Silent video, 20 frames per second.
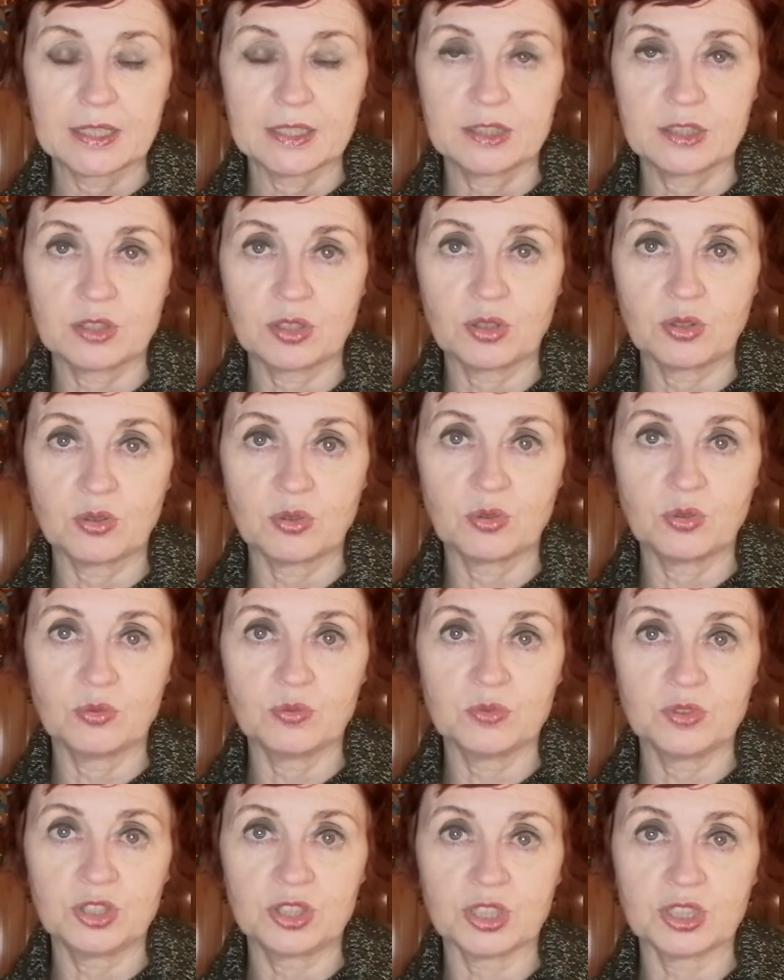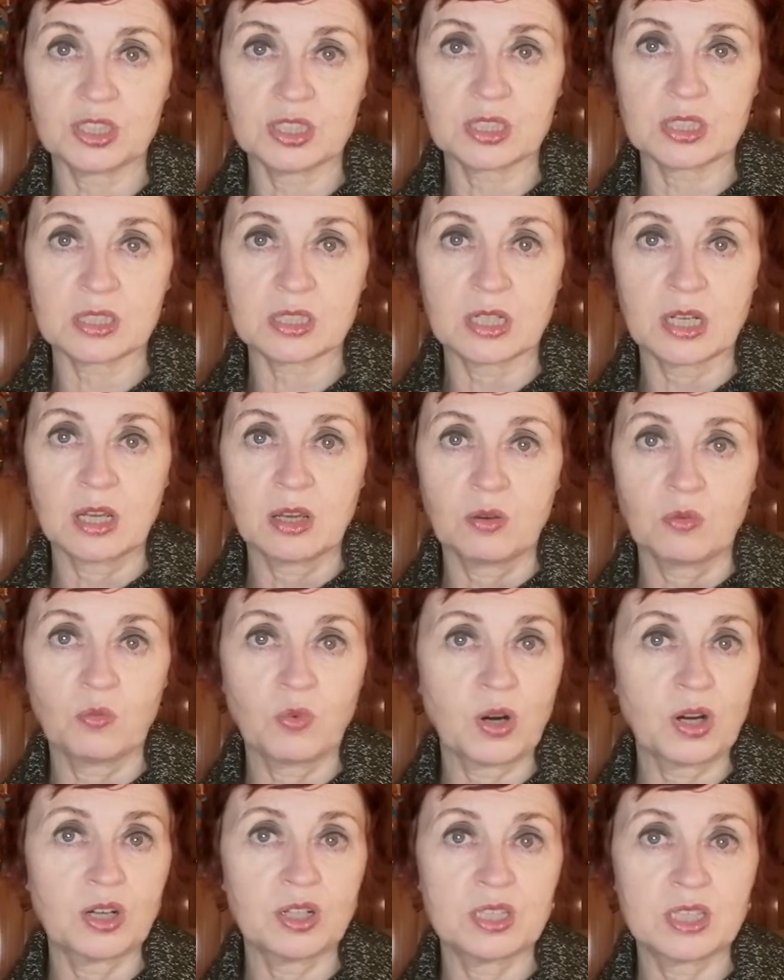So just
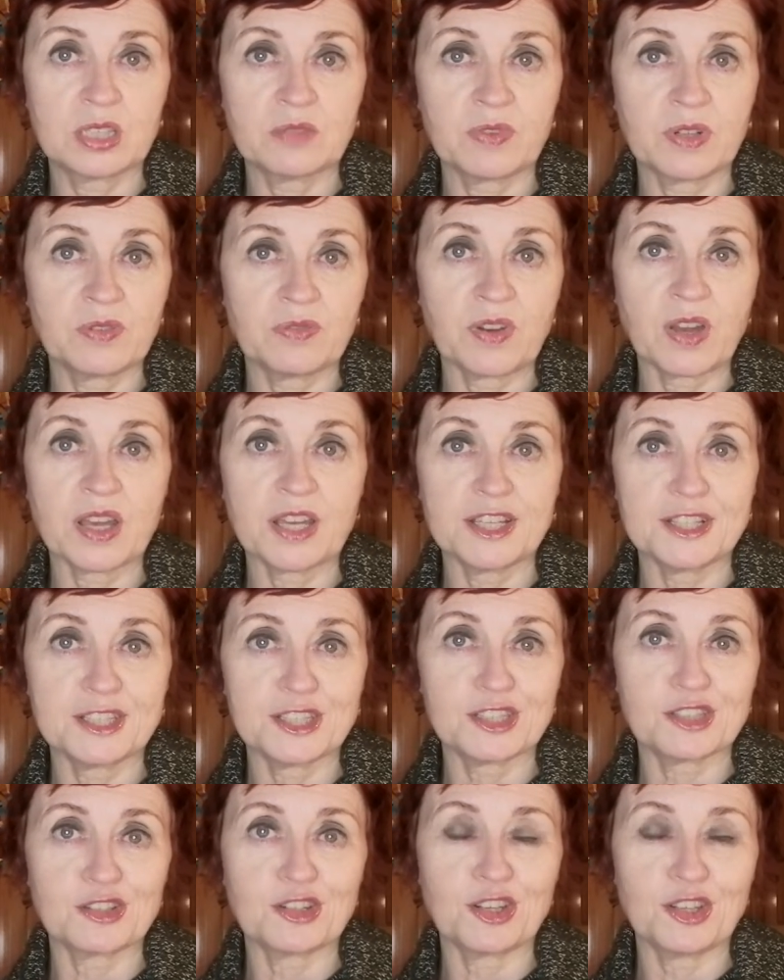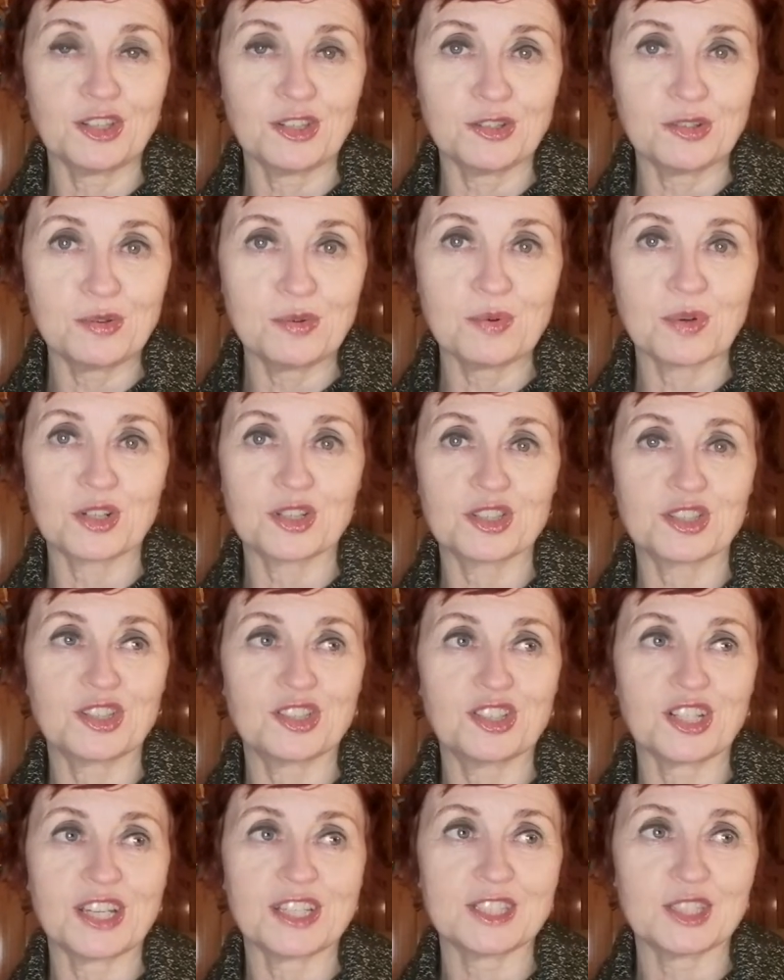words of advice to you, or
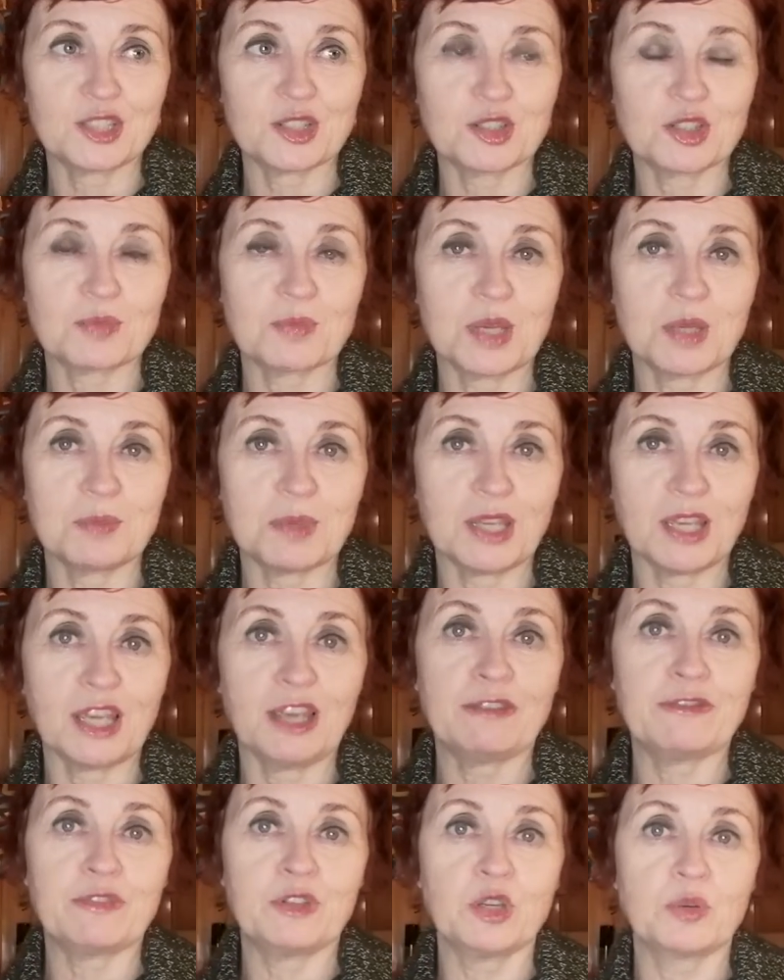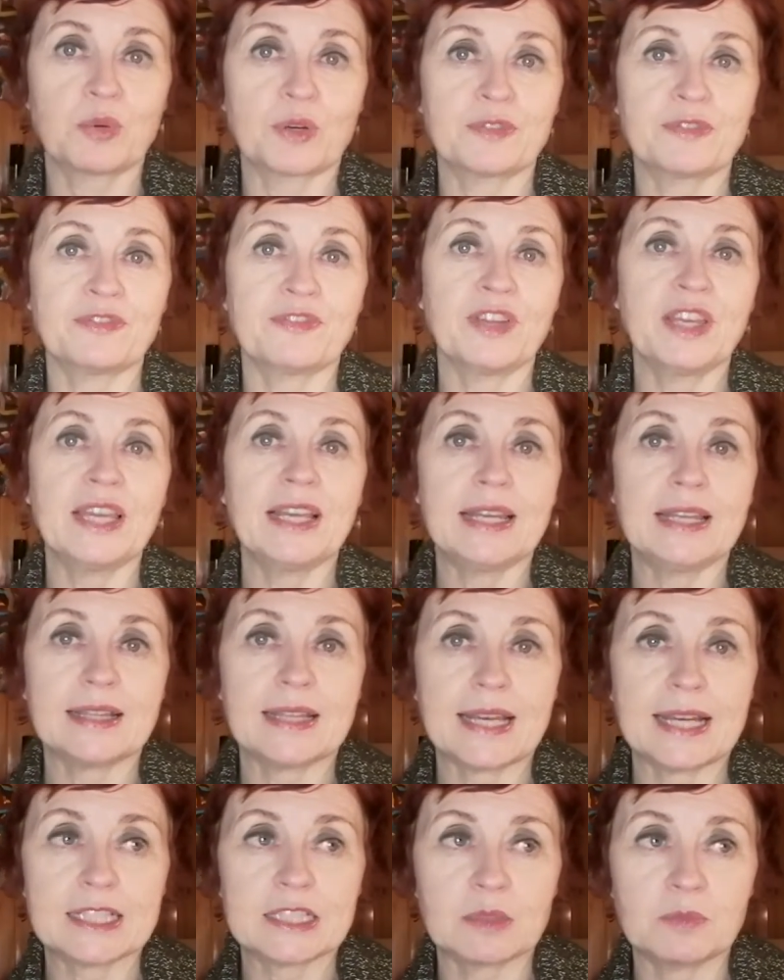suggestions, maybe, if you are feeling
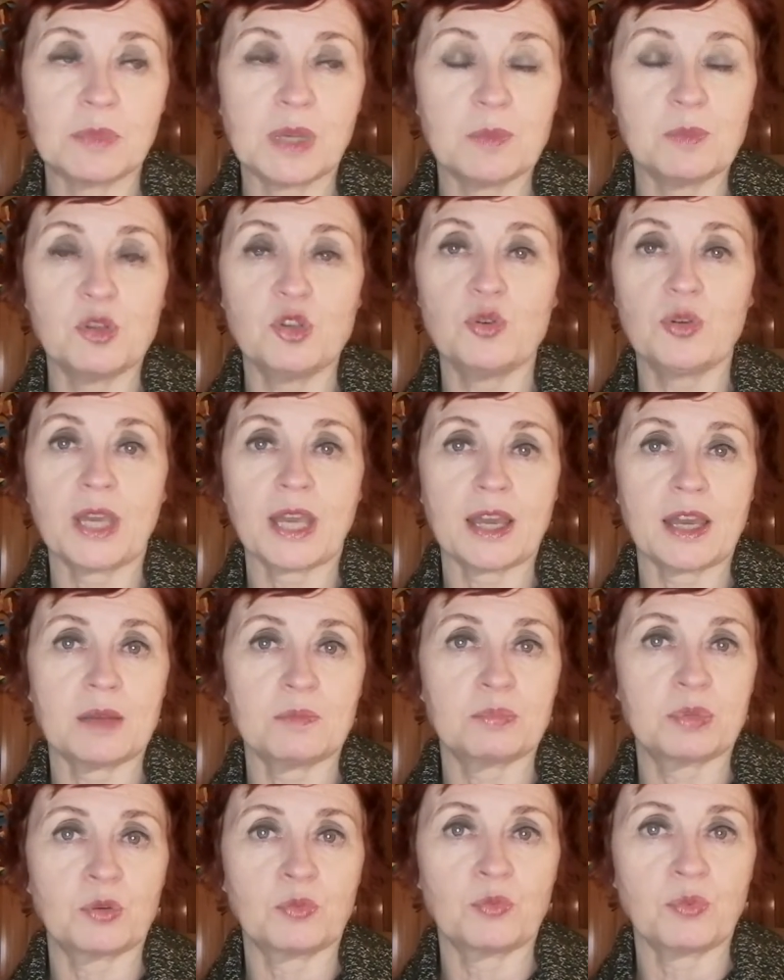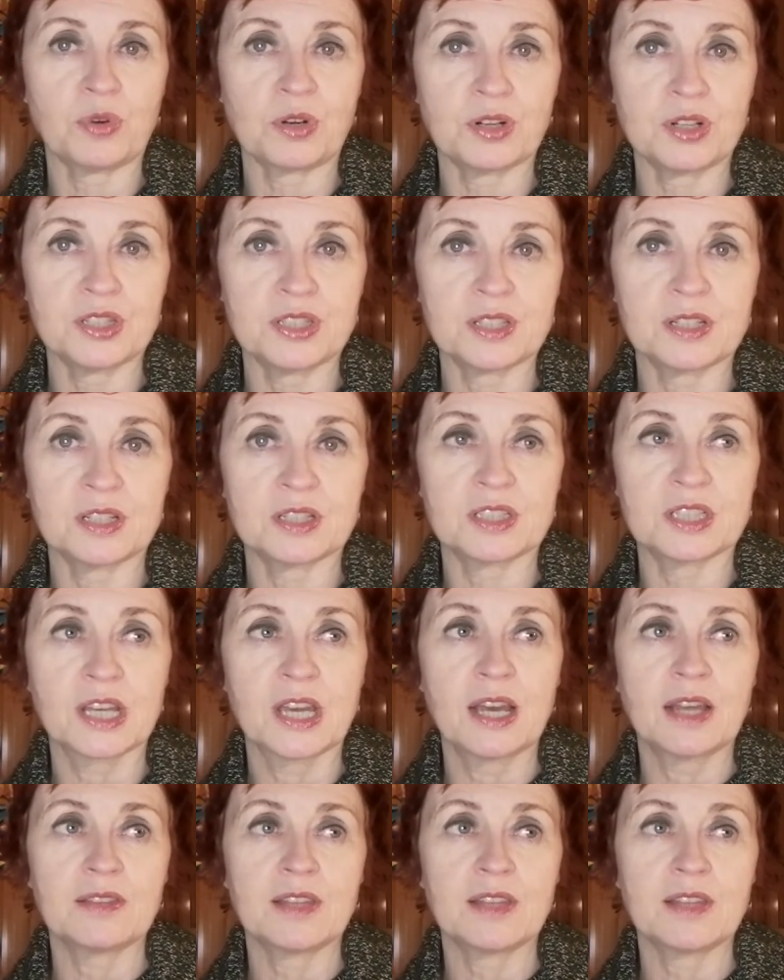that, maybe you can't put words on it.